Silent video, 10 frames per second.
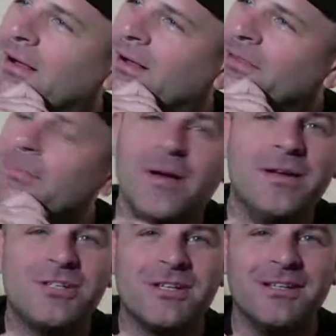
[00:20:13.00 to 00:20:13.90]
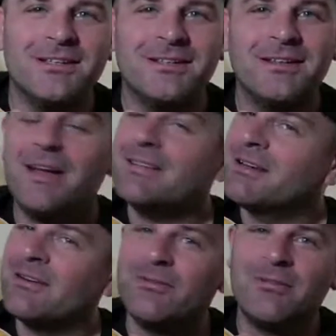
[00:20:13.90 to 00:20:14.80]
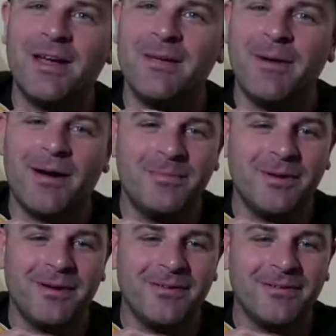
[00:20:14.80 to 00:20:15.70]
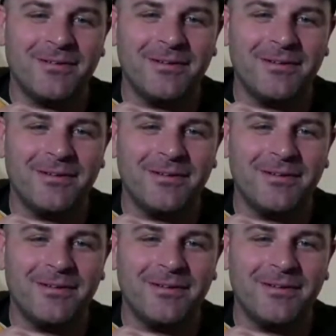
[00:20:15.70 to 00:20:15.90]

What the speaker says: the Merchant. That's a great pub, you know.